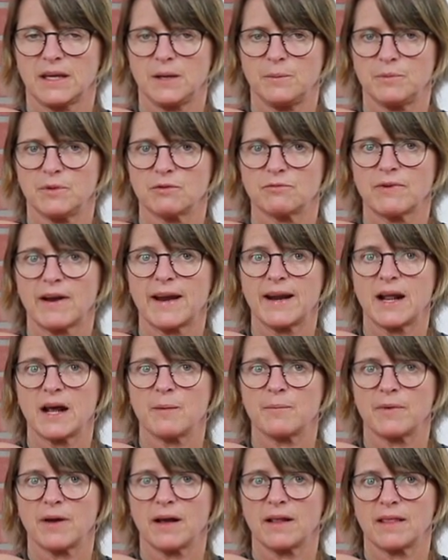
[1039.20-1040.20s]
Keep the right
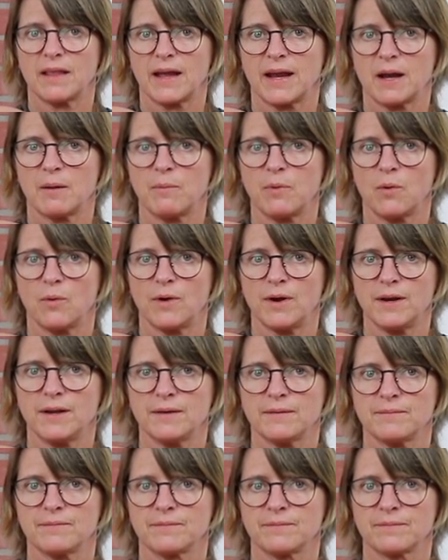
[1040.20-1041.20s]
arm like a board.
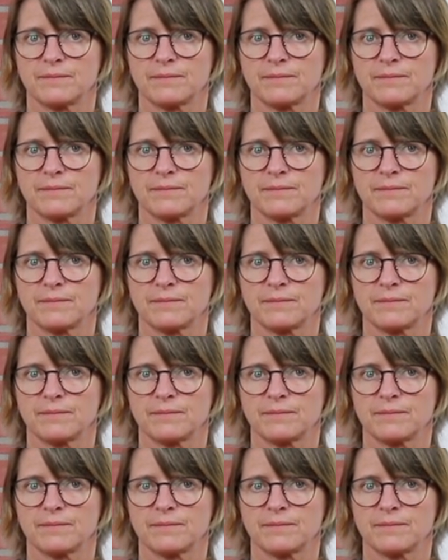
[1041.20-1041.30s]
